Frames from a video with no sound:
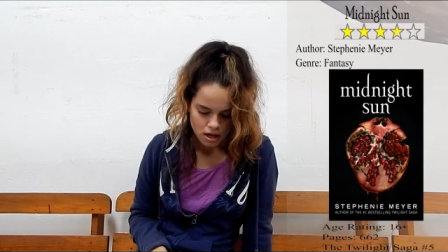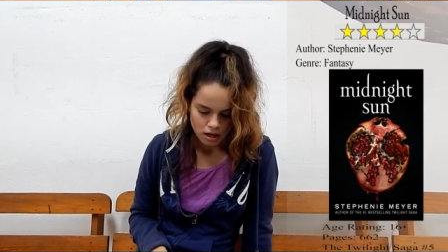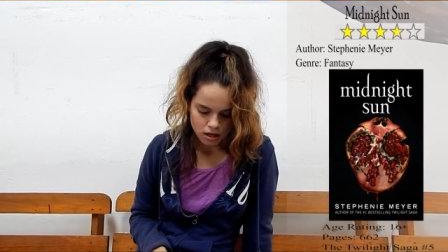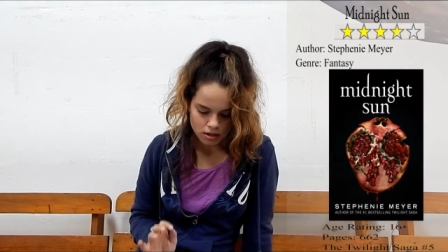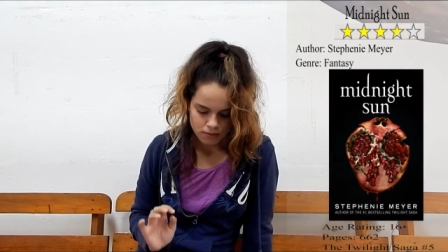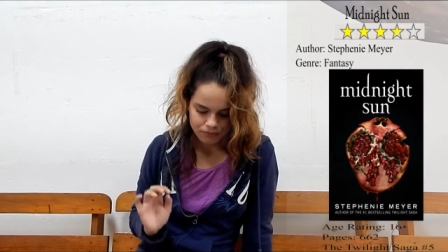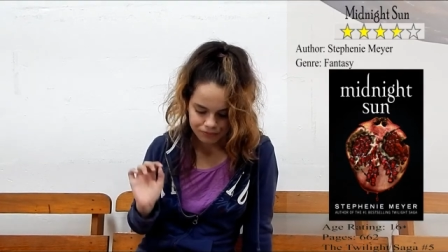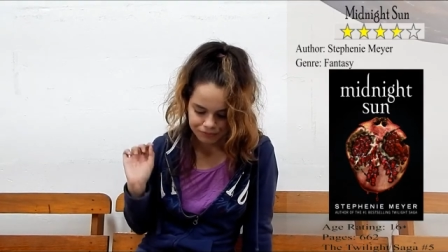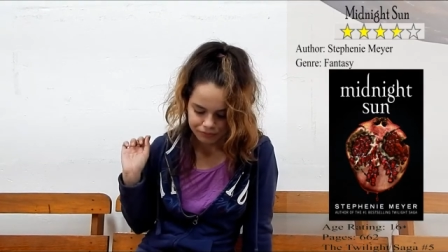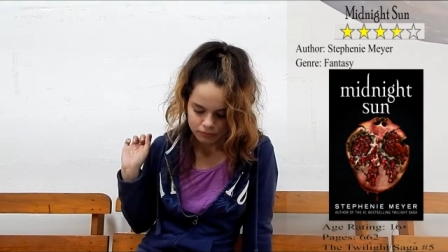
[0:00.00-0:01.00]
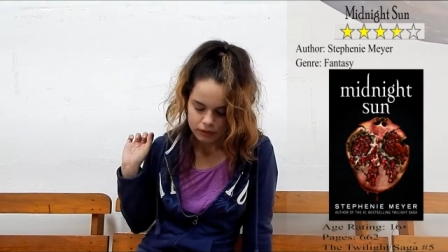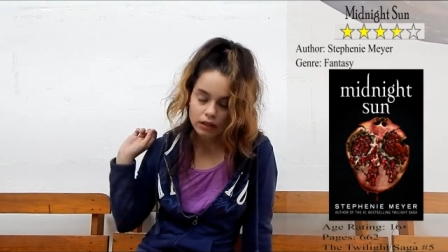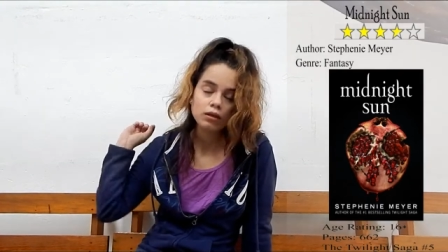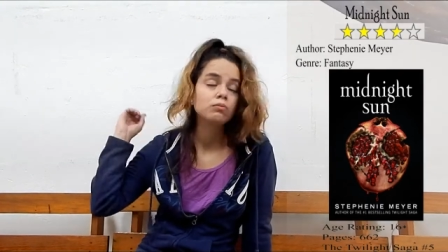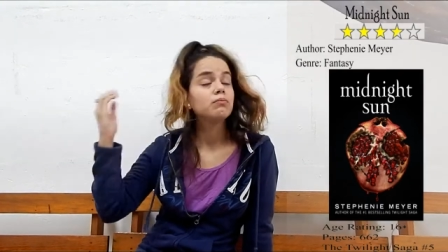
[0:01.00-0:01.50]
Um,
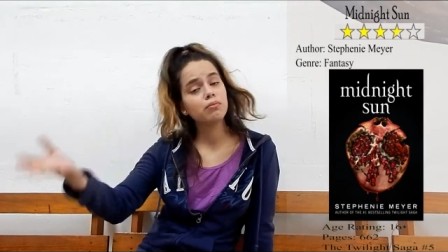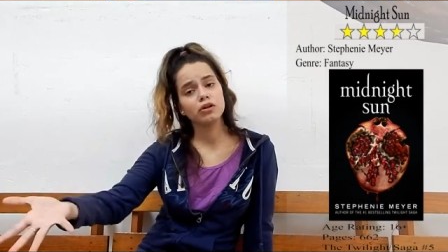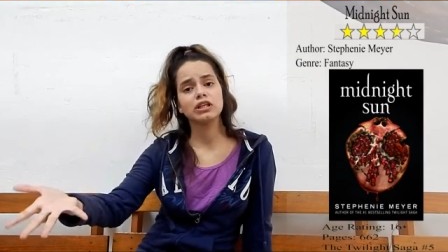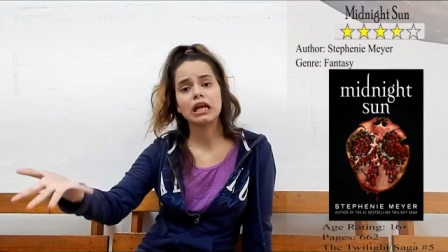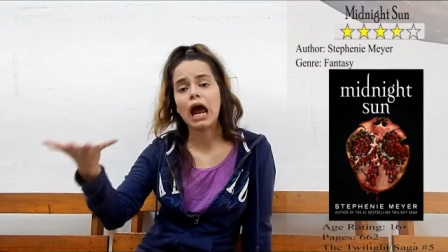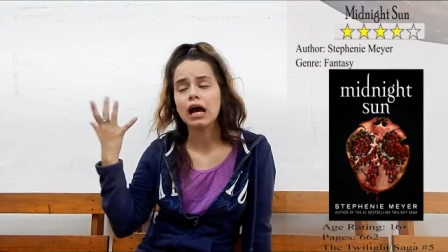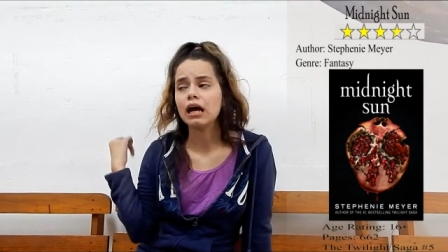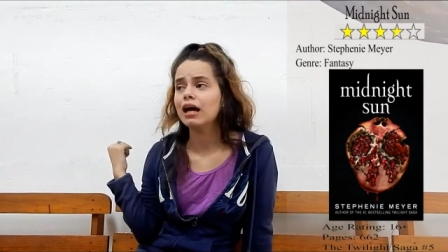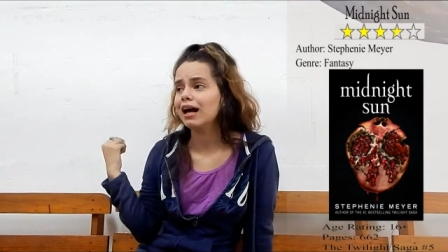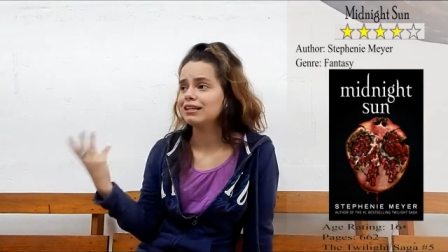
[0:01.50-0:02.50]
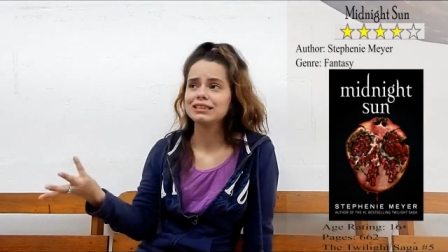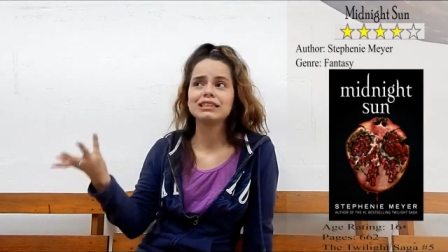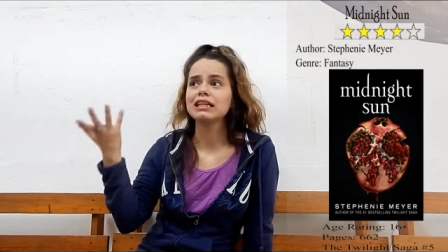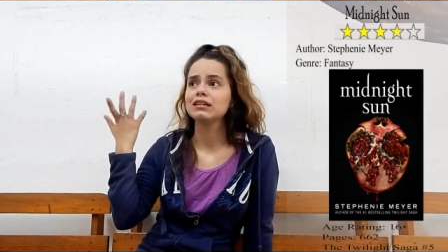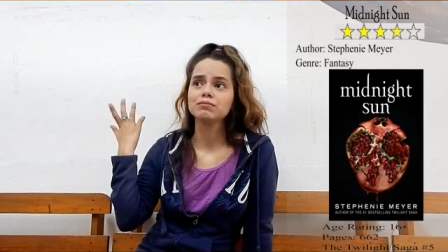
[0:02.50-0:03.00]
but yeah,
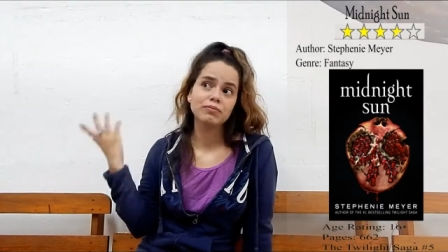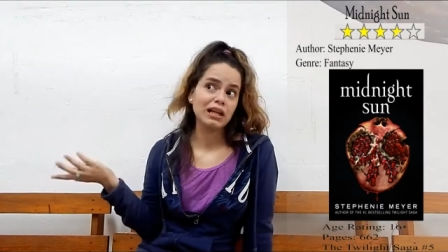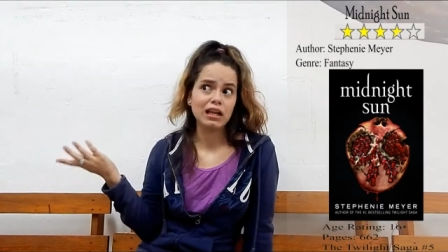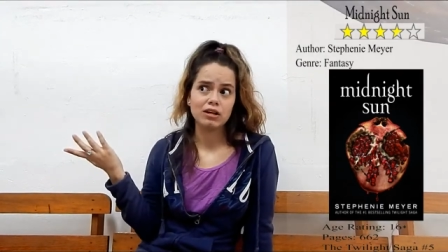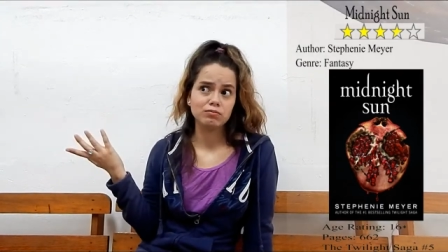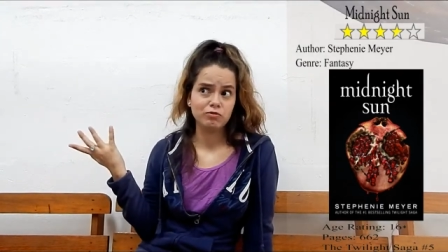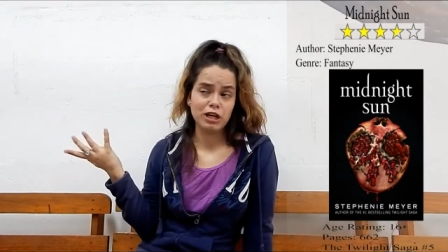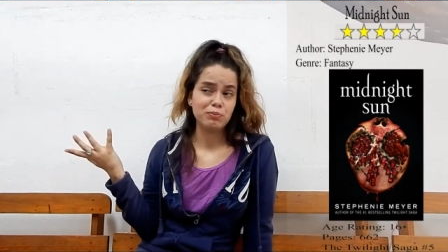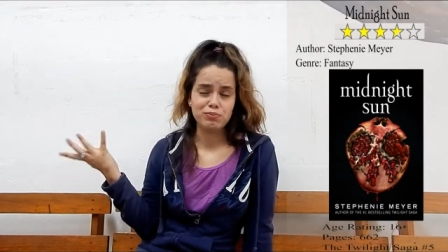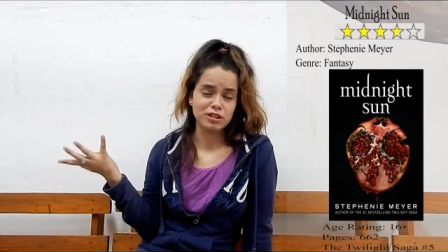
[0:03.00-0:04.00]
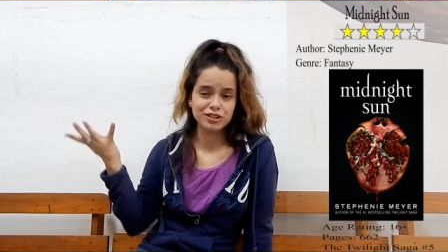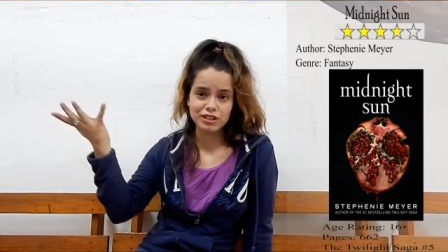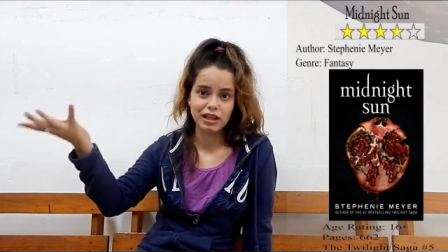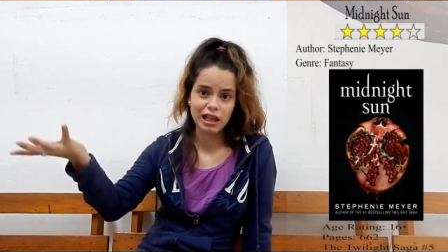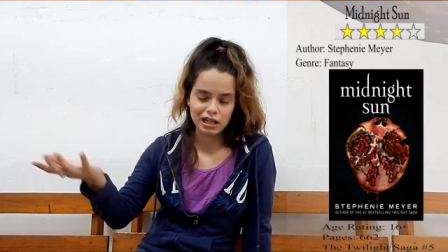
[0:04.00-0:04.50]
seeing Bella with a
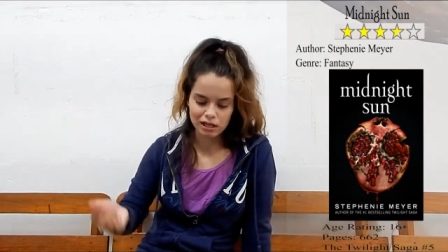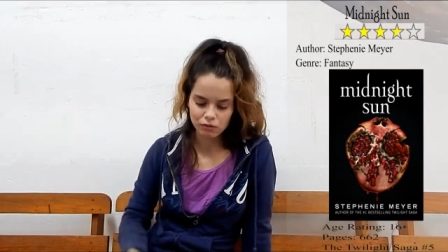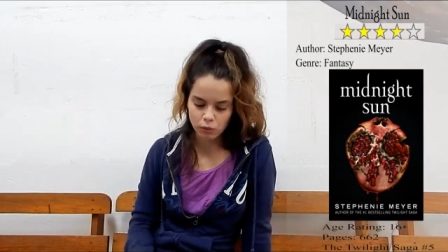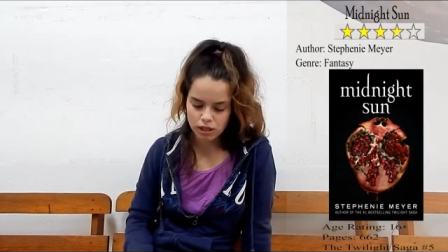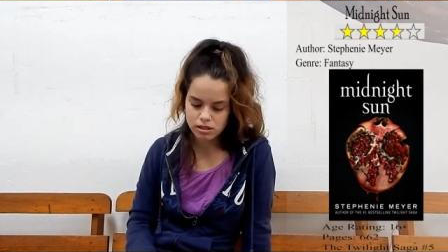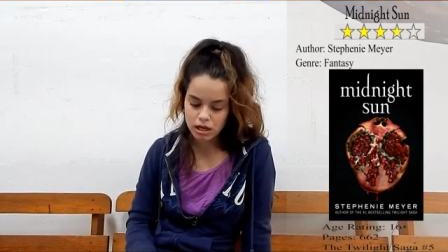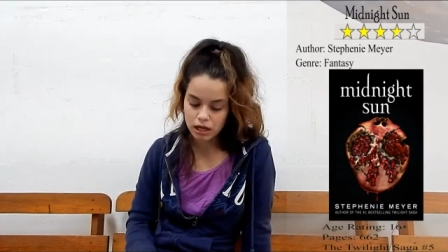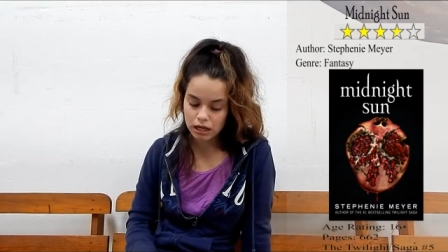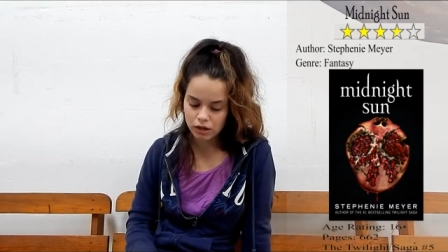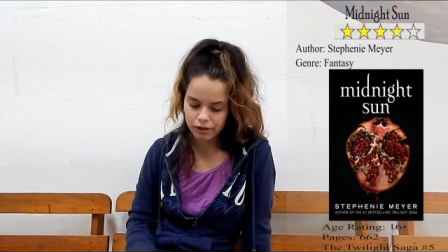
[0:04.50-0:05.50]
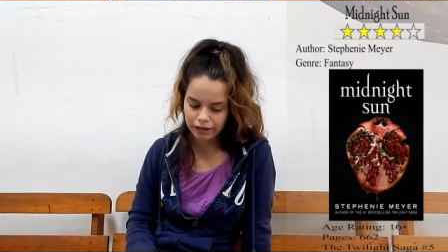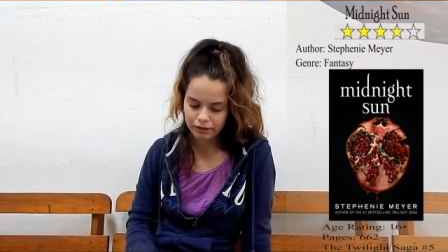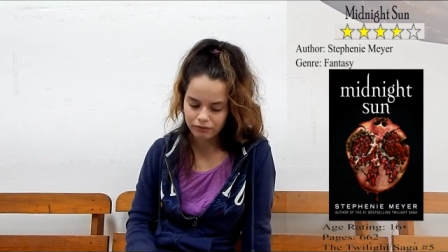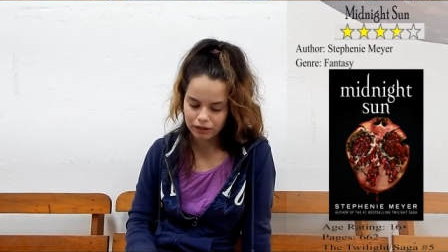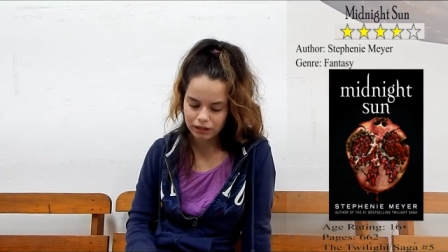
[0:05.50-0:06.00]
personality was
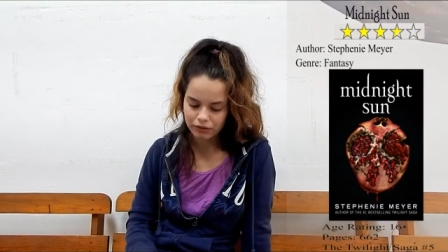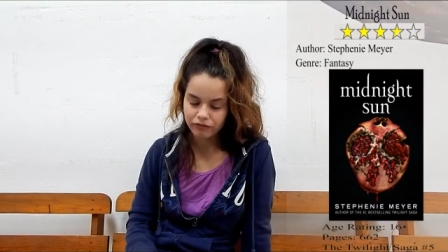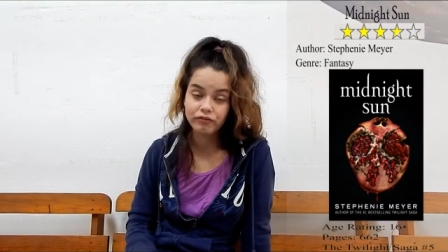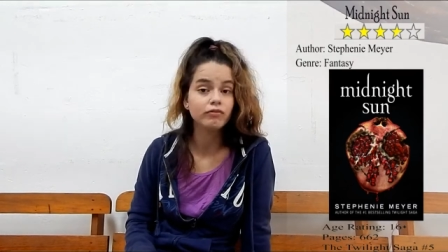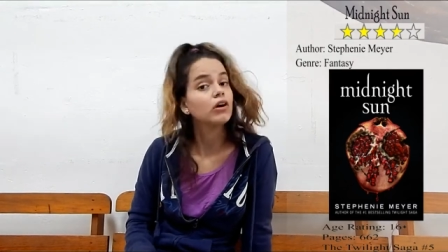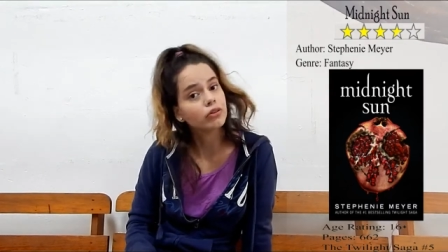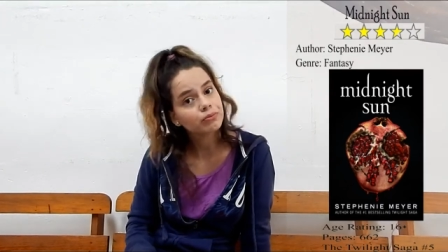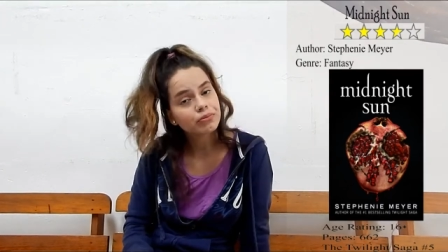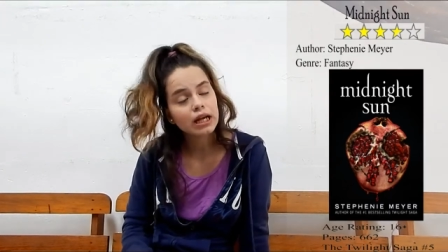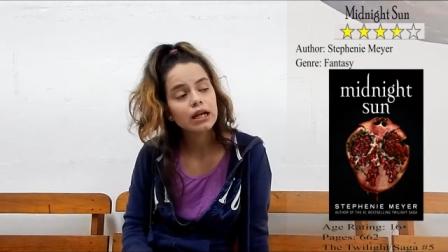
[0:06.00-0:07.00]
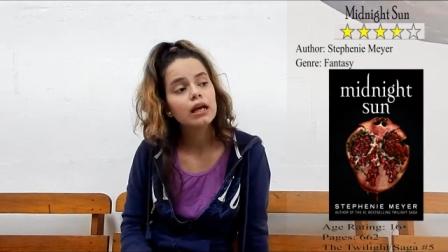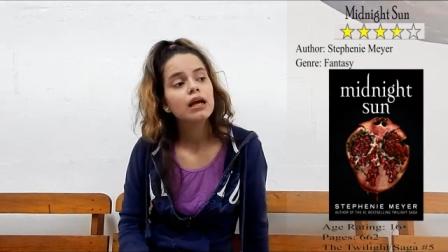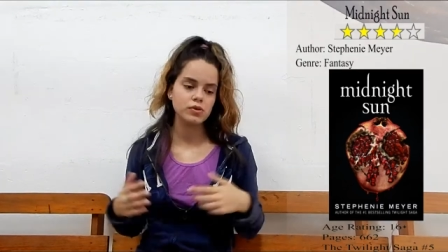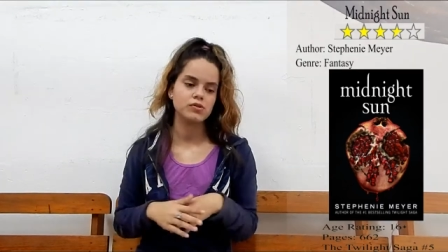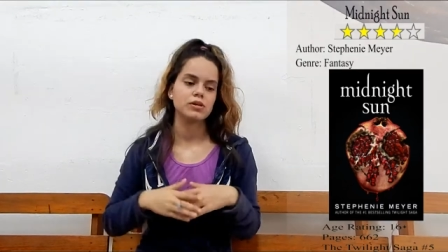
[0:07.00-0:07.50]
incredibly fun. It
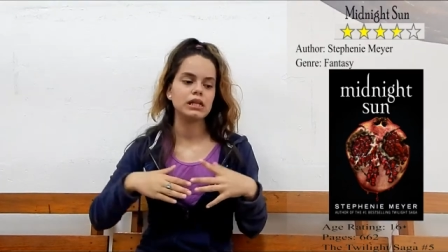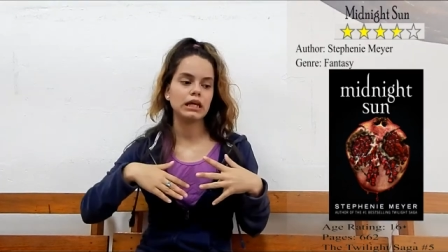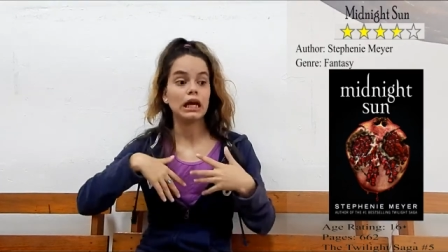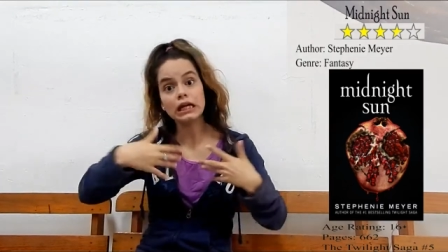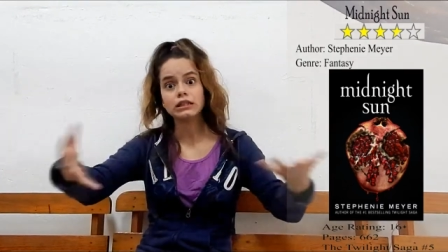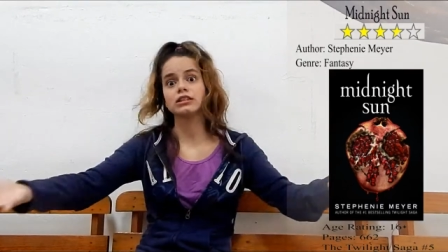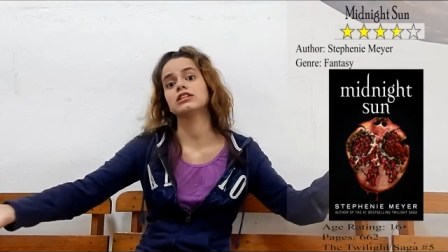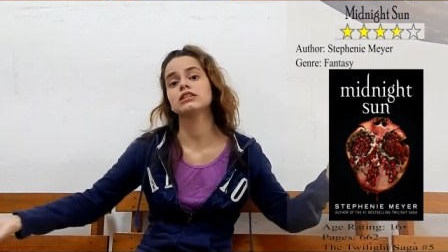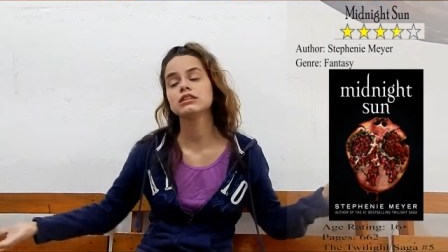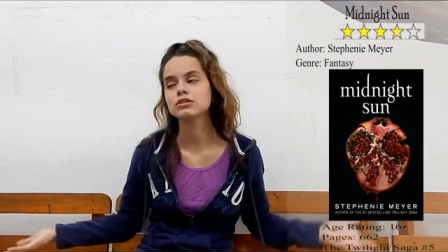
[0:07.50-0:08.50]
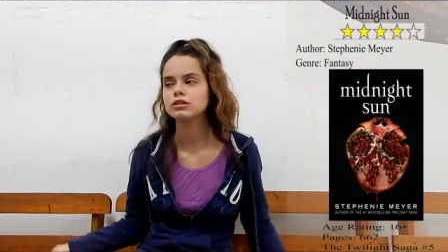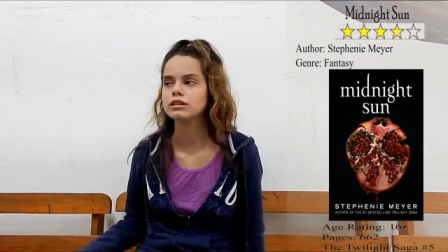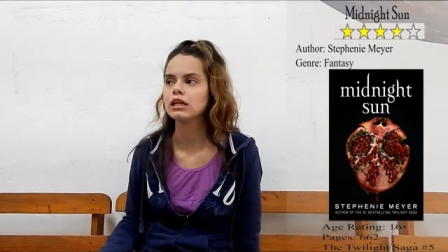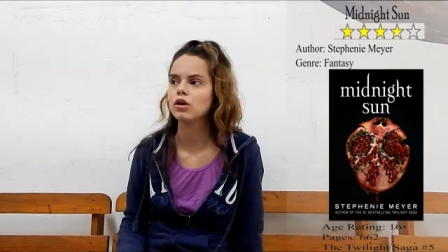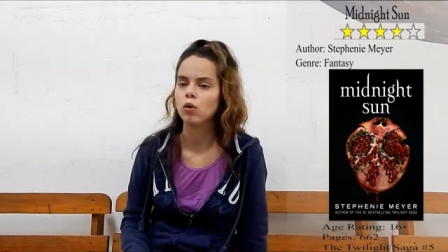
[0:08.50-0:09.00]
was really interesting to
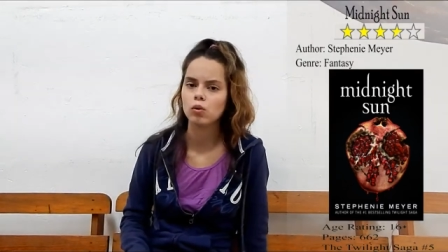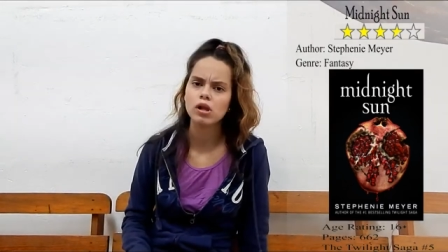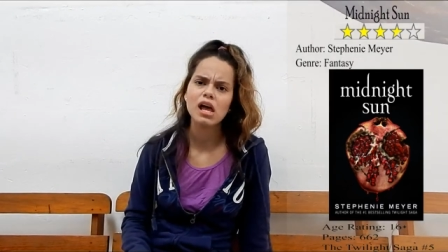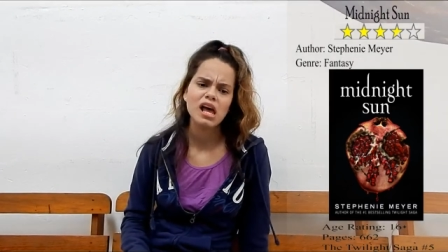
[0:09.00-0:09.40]
see it all.